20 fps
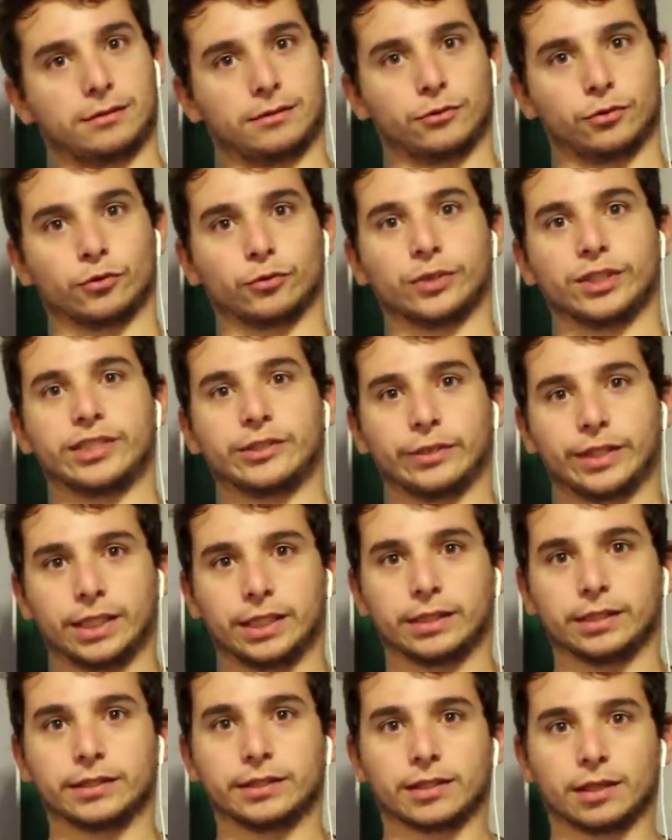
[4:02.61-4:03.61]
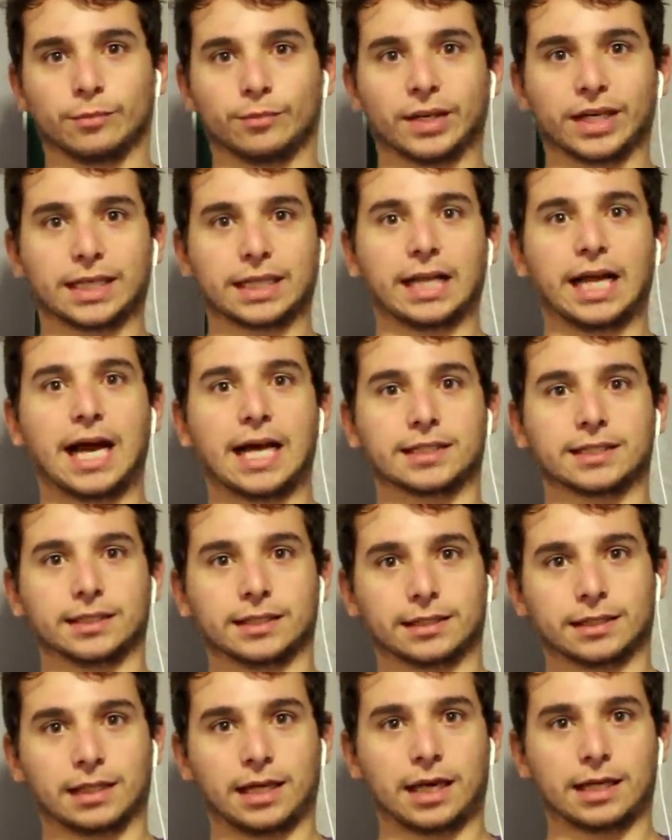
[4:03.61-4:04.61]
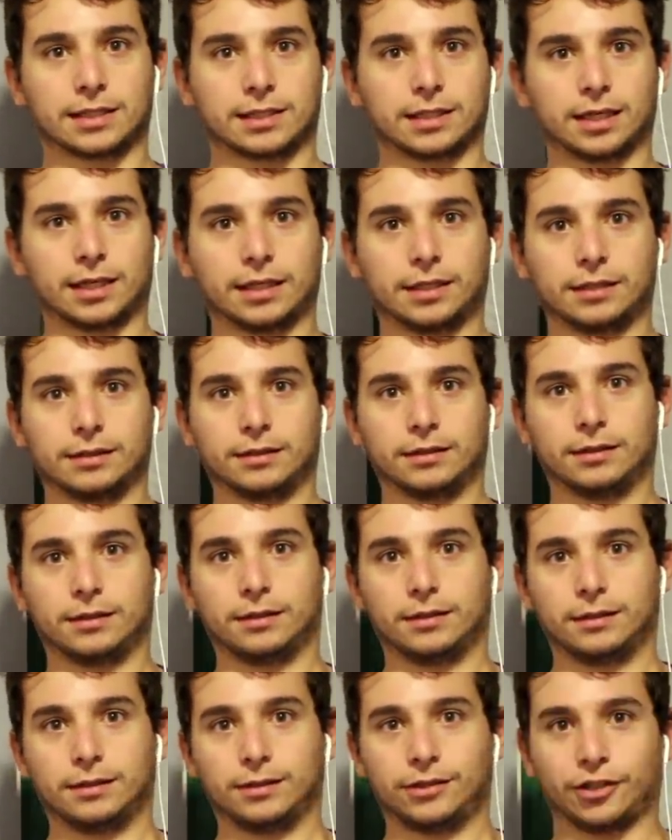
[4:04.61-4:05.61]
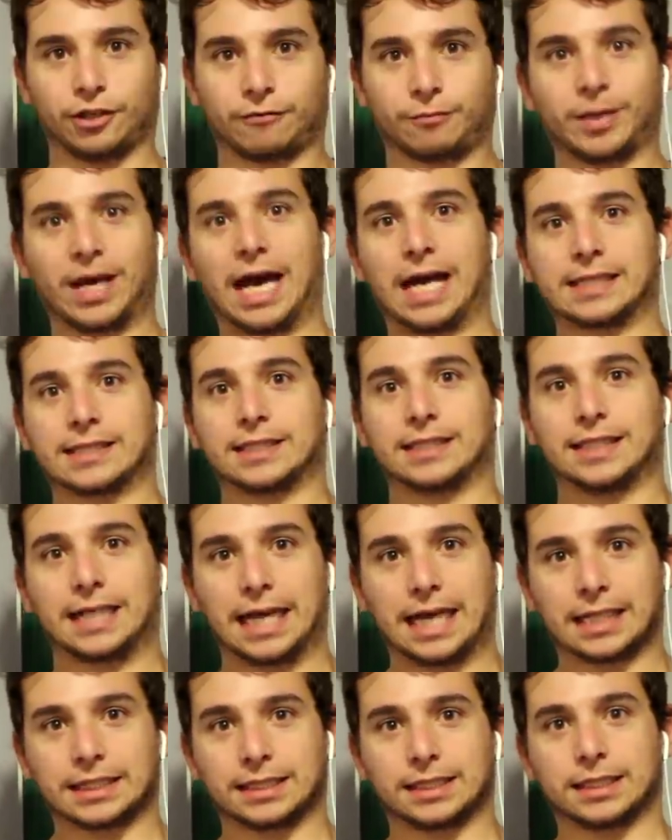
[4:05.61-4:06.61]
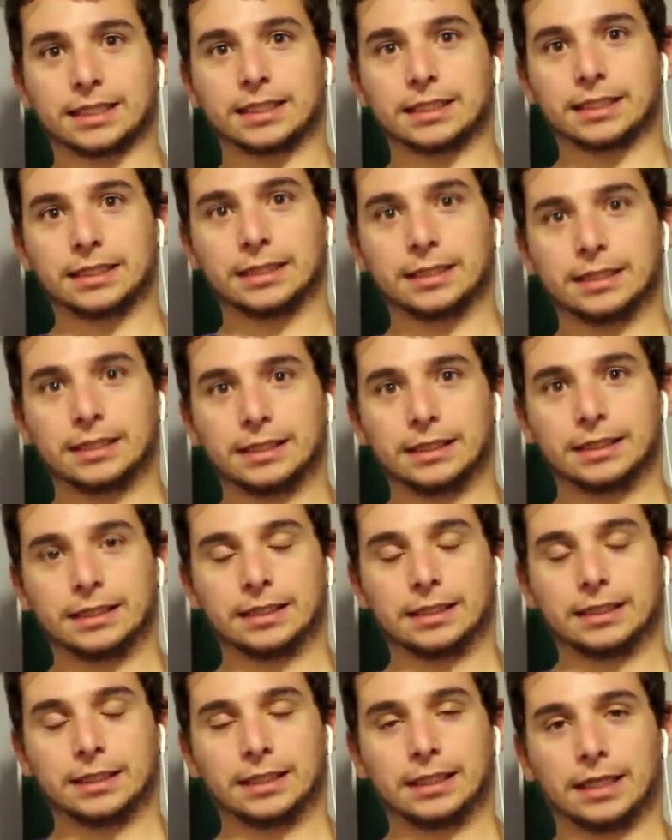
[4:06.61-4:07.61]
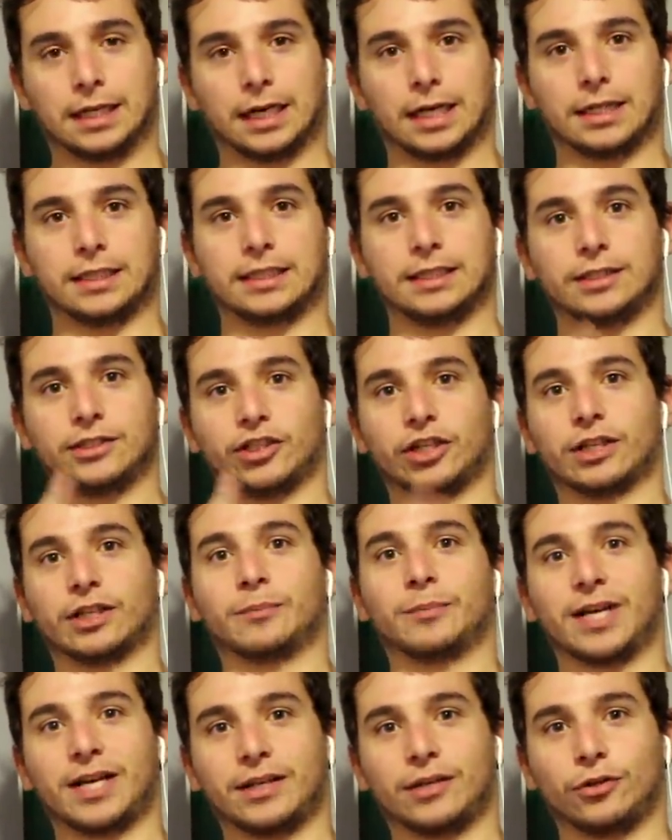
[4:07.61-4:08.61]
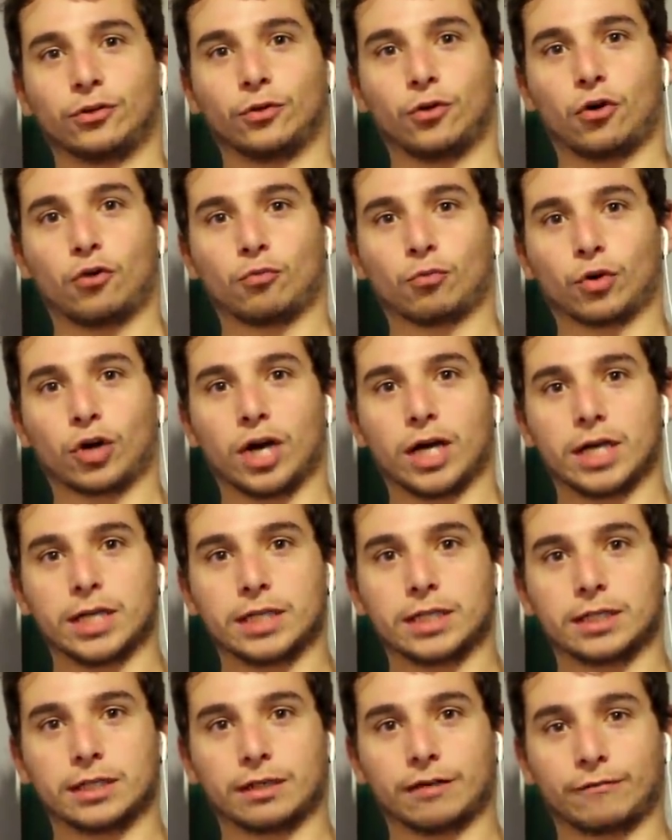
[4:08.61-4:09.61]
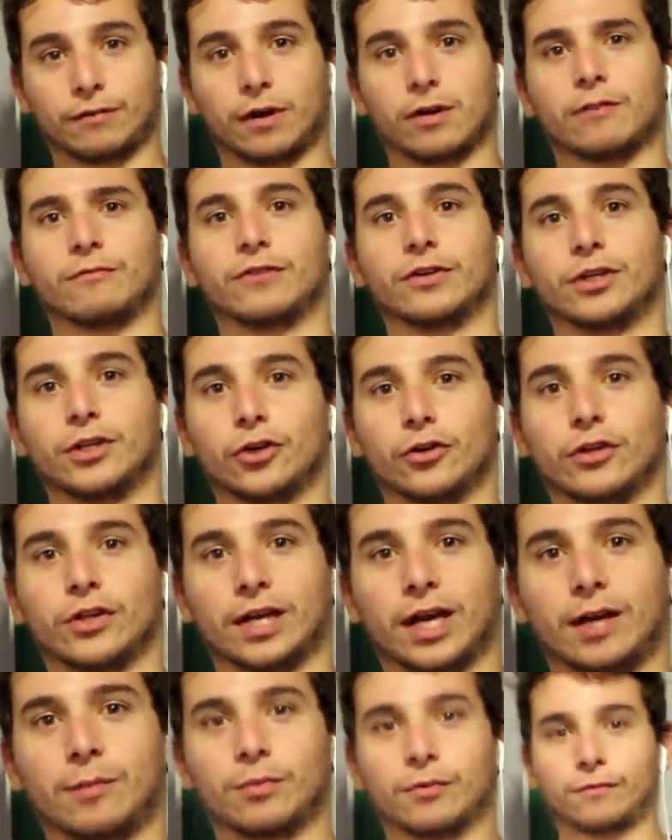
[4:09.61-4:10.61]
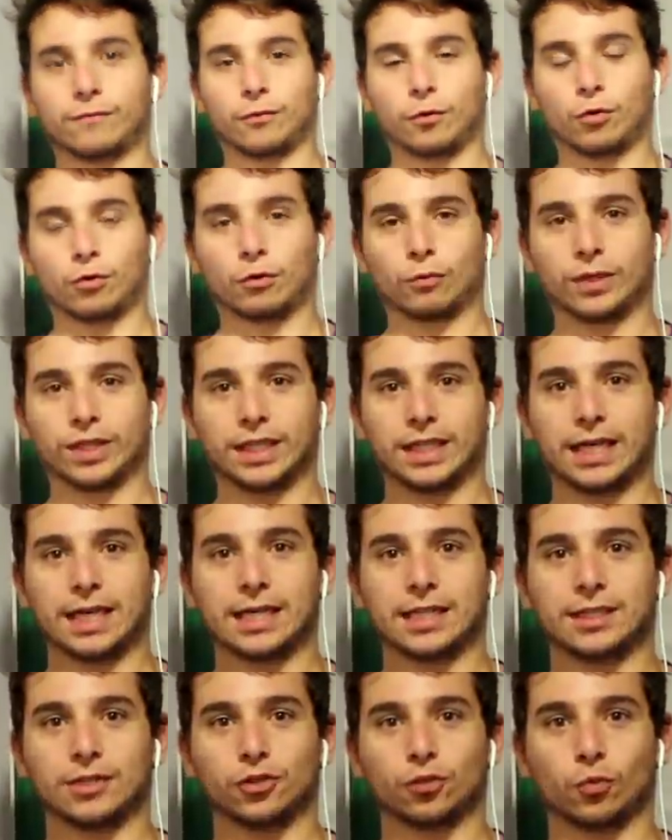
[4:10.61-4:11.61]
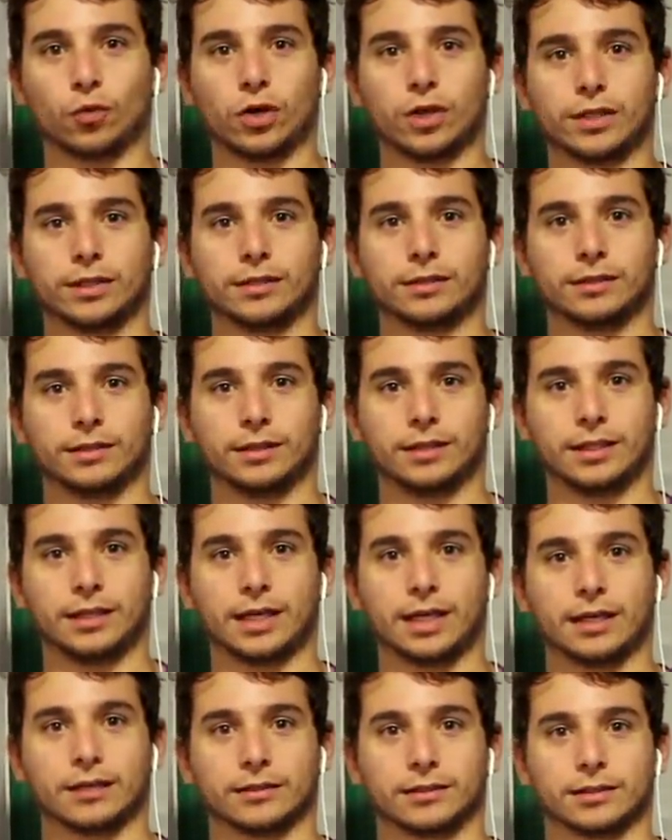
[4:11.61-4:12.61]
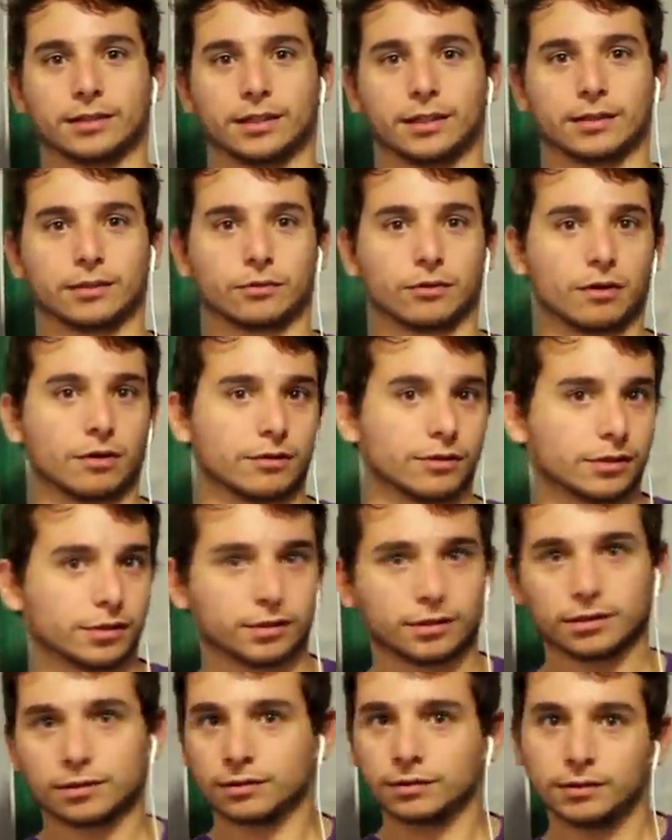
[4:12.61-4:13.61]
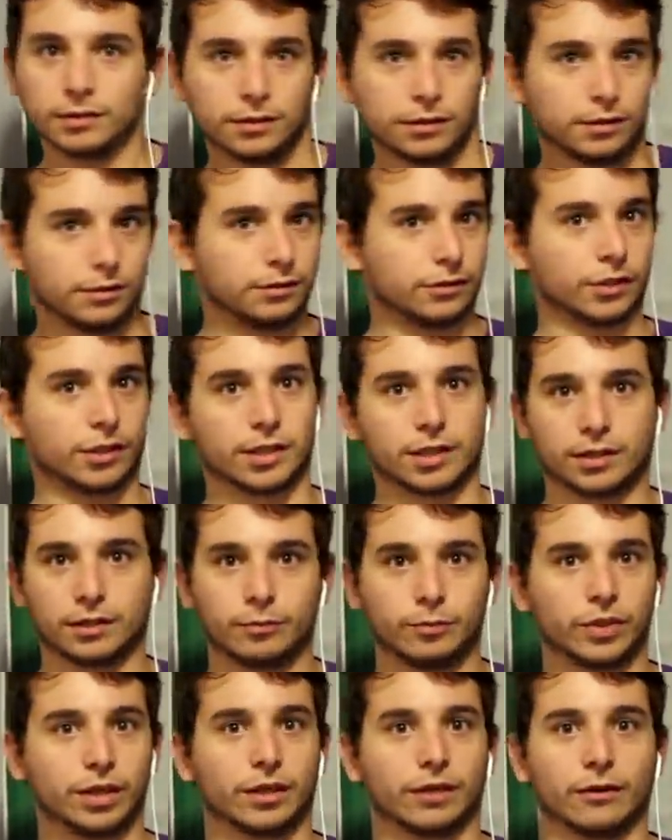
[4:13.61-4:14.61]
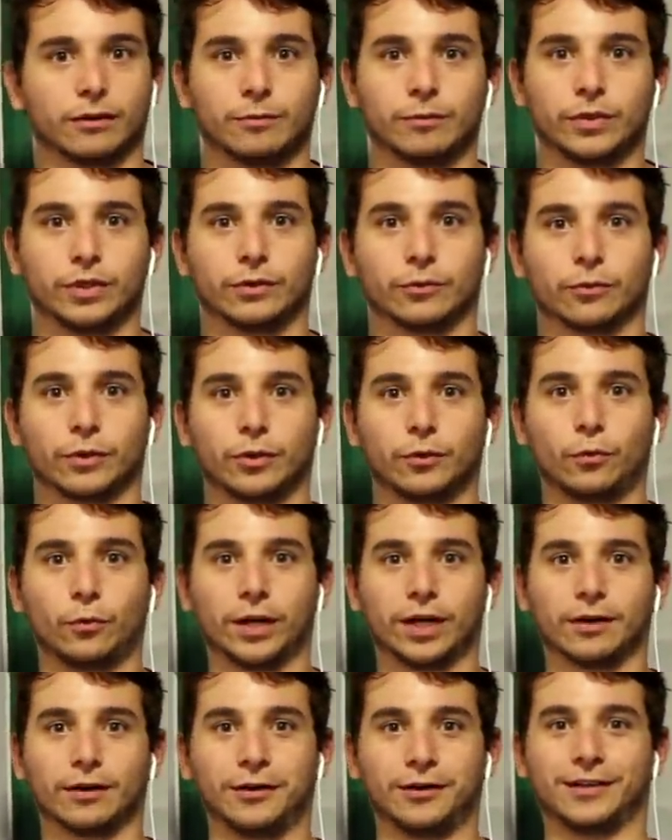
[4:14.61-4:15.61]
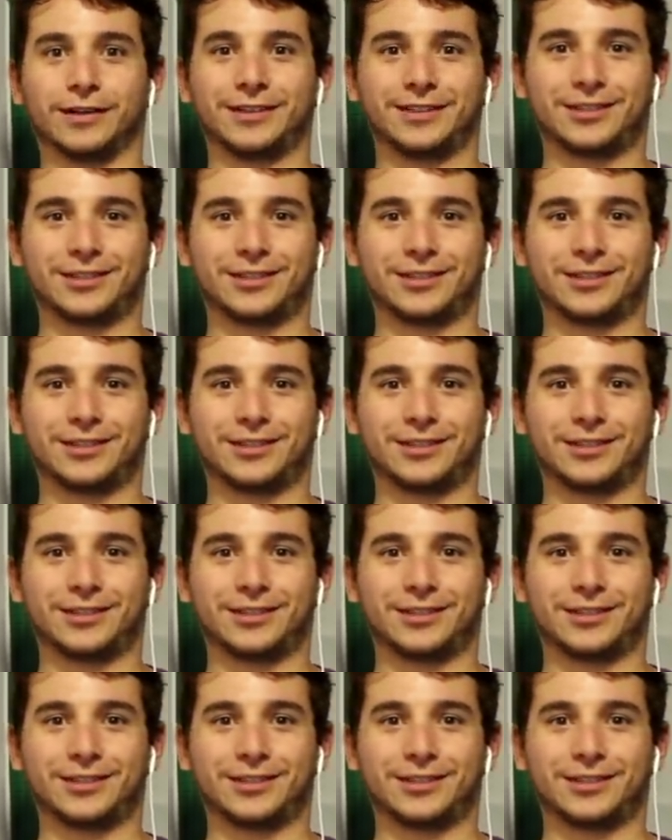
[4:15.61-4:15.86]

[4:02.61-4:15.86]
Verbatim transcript: I was retweeting some of my classics last night. Jeff Passan dancing, uh, DJ LeMahieu home run. I found a video the night before when the Yankees won in the ALCS where I was just drinking a beer and being real weird.